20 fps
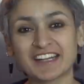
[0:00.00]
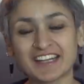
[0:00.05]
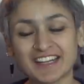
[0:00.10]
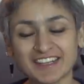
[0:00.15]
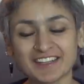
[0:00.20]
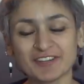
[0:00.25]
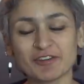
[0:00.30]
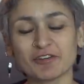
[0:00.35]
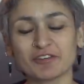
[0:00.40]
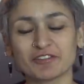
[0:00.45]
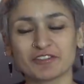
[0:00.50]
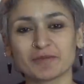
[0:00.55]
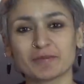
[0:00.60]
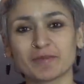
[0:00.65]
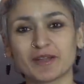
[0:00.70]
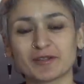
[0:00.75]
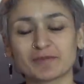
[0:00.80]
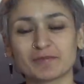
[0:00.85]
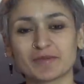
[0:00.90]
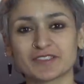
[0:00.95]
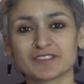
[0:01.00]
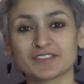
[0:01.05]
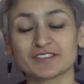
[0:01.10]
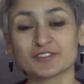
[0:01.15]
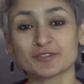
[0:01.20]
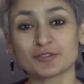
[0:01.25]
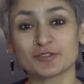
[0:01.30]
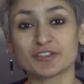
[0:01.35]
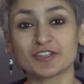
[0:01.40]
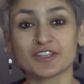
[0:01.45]
click on the bell
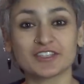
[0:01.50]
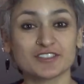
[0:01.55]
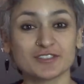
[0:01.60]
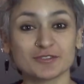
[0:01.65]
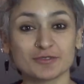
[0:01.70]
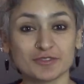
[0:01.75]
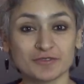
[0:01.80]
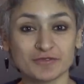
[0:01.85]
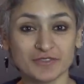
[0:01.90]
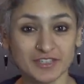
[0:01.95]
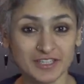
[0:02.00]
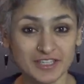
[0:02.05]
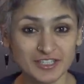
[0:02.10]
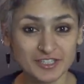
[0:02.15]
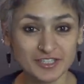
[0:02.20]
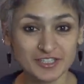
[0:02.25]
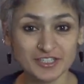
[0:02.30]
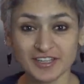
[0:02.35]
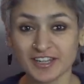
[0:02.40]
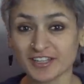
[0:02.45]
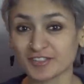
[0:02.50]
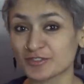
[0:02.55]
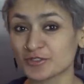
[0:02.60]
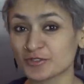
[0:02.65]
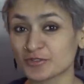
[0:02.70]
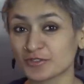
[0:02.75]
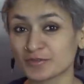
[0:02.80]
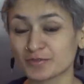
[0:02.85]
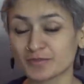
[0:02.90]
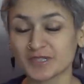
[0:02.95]
button so you get a notification and you
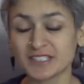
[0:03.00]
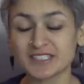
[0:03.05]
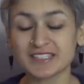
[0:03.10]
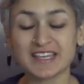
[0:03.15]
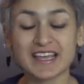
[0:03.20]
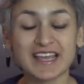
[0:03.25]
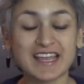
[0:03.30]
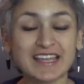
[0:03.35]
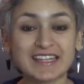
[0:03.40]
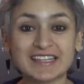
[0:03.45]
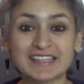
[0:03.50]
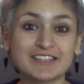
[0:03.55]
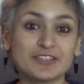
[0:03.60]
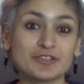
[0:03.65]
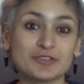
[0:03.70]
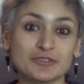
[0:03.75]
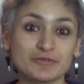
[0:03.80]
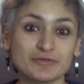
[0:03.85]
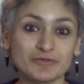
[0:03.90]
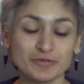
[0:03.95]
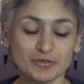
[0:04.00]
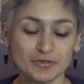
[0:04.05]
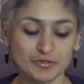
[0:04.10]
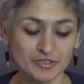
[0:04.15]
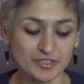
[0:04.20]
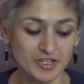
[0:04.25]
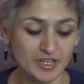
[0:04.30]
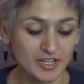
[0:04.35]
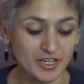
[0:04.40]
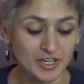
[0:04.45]
don't miss any good
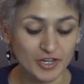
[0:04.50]
food.